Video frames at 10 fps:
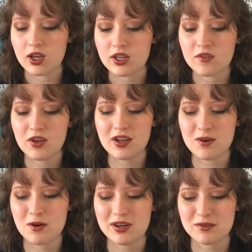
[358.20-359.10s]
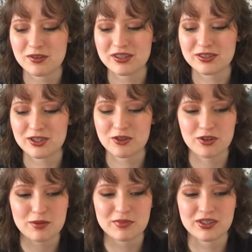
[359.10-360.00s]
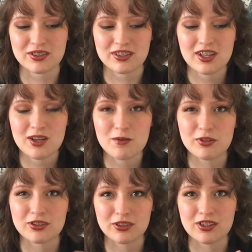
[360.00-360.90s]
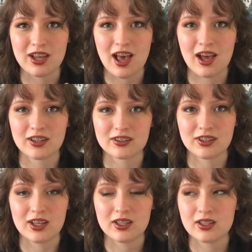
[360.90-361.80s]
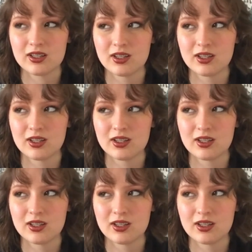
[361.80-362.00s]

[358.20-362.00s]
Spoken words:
Even when it wasn't a criminal, with certain acts, like